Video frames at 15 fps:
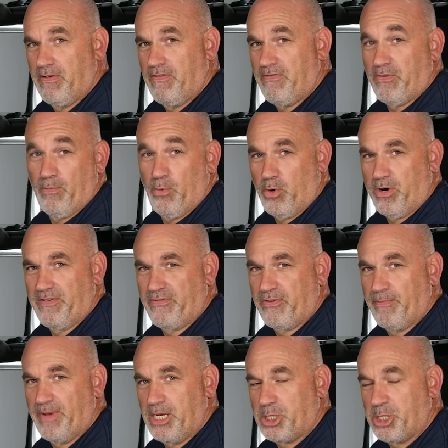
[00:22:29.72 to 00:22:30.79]
For more
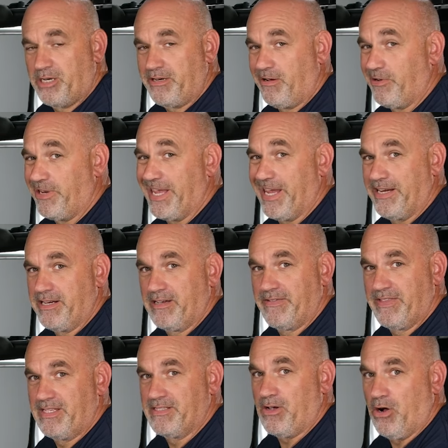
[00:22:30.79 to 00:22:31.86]
information on any of
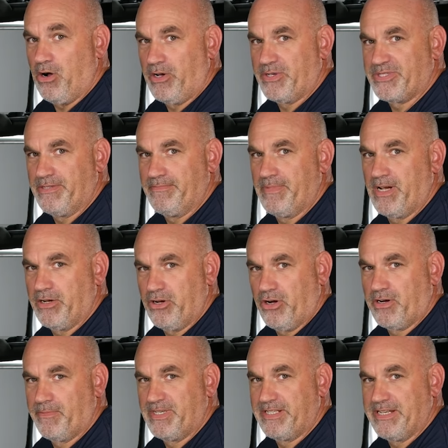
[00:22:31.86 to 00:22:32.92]
these awesome
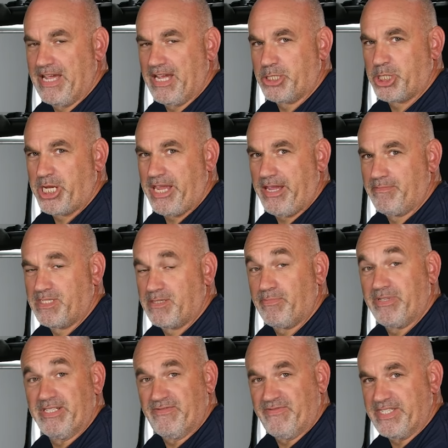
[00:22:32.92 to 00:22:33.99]
Garmin dash cams,
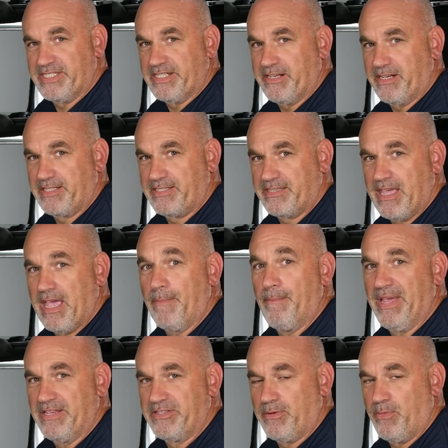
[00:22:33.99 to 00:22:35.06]
please visit us at
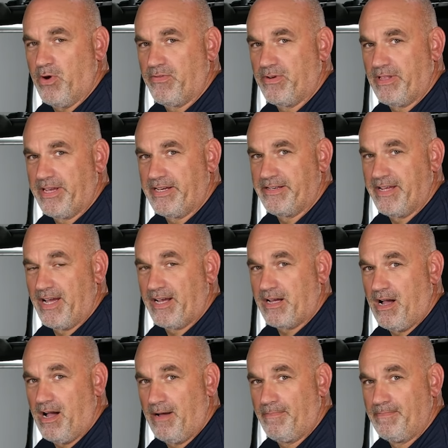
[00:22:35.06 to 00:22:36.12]

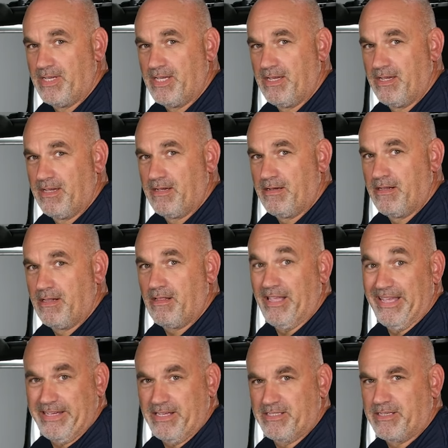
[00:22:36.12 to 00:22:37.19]
bantamoverland.com.
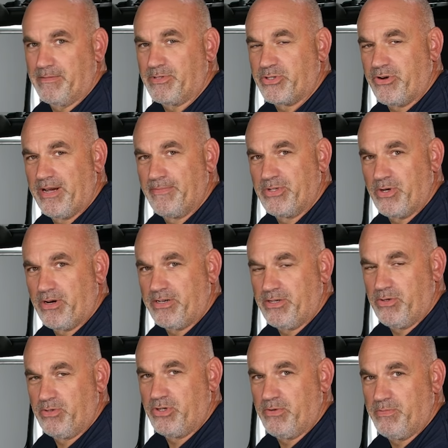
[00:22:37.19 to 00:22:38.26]
Like and subscribe to our
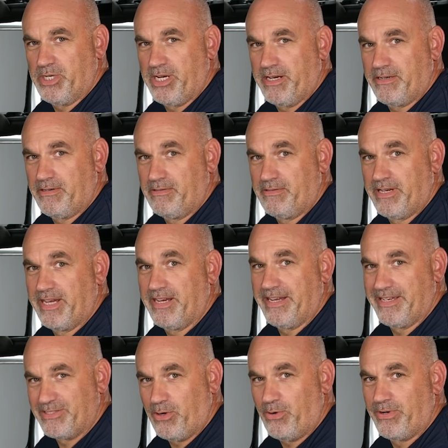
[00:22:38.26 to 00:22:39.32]
YouTube channel, and
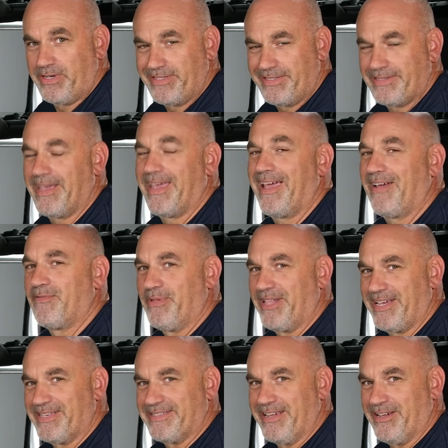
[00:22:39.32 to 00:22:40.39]
as always, have a
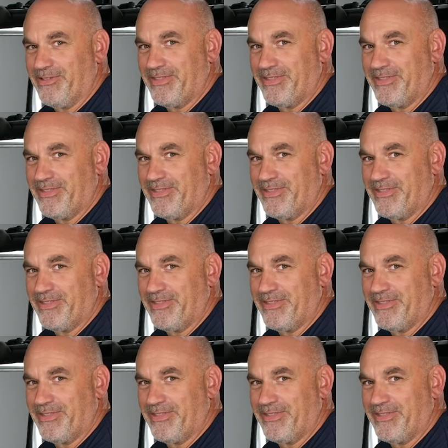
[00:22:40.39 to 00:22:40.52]
blast out